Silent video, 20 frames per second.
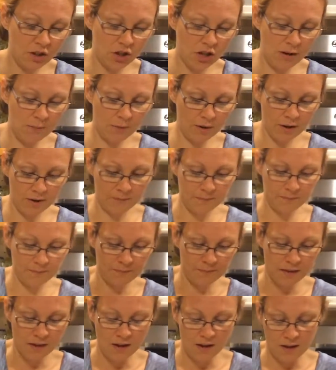cheaper.
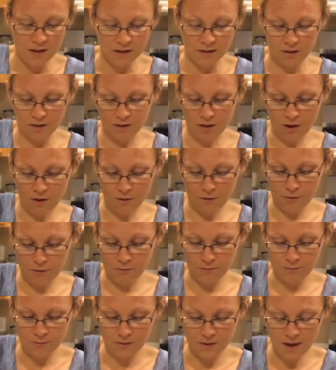
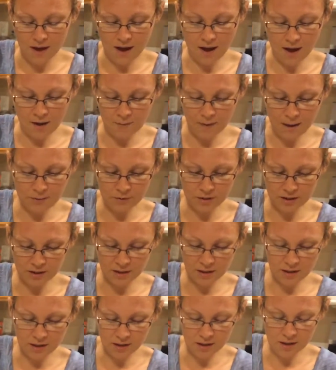So I'm just
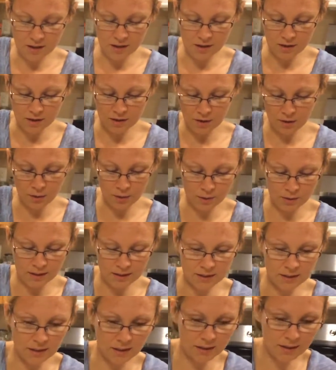gonna
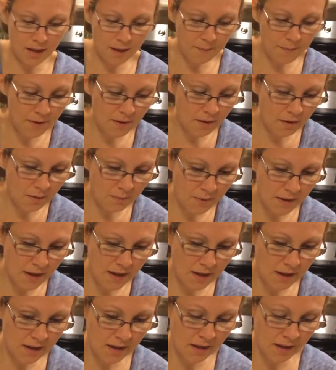grease these up a little
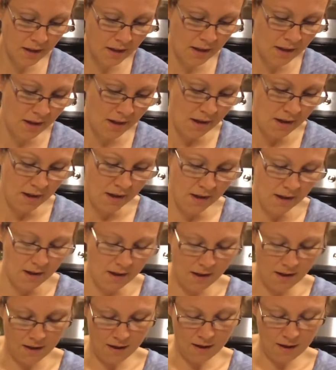bit.
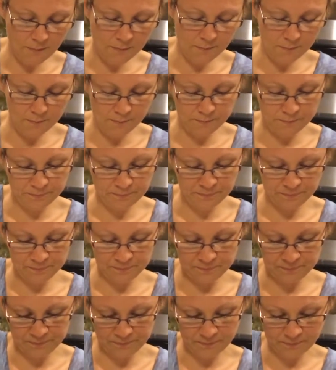
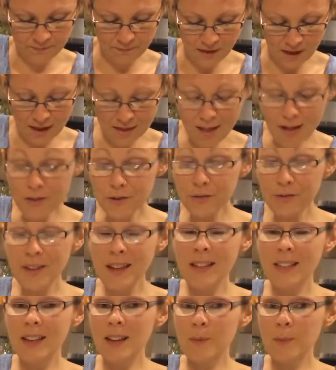Another
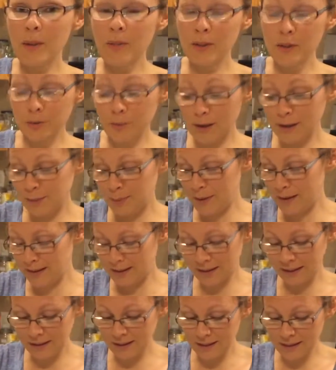thing I like about this recipe
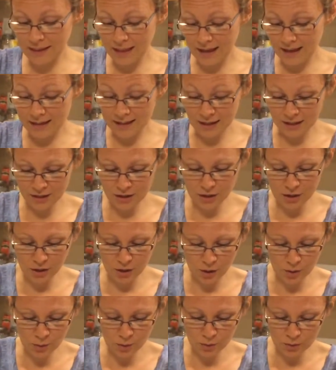is that it
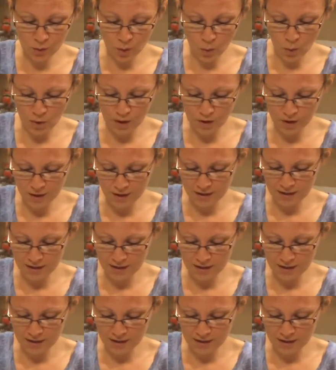doesn't use oil